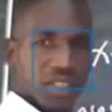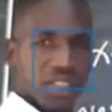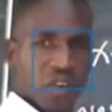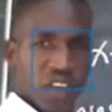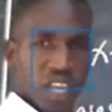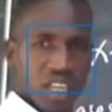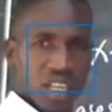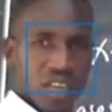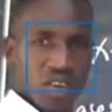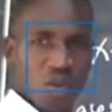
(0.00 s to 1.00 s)
7,
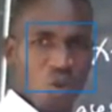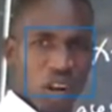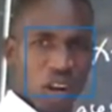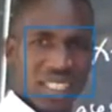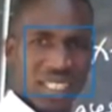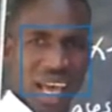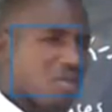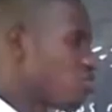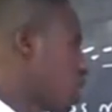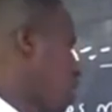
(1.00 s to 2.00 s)
what is the
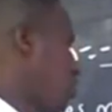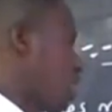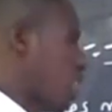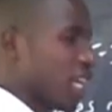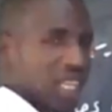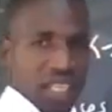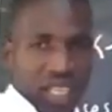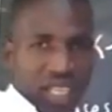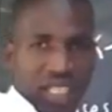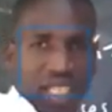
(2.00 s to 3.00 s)
result here? It
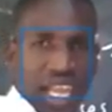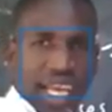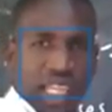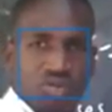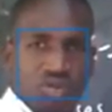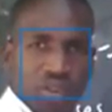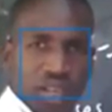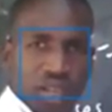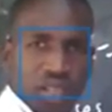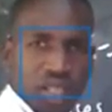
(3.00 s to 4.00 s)
is negative 3.
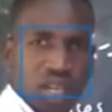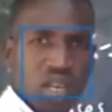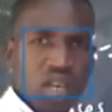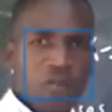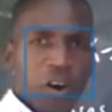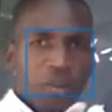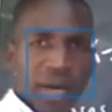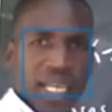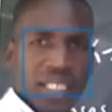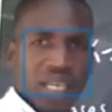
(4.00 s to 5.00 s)
No, so 4
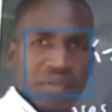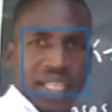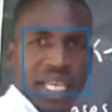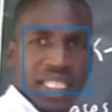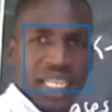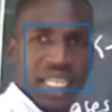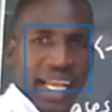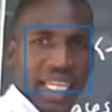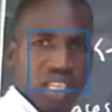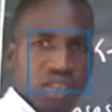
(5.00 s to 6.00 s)
minus 7, that is
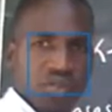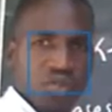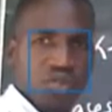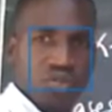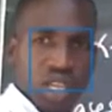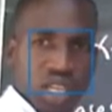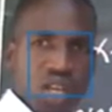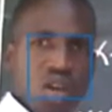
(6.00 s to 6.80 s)
negative 3.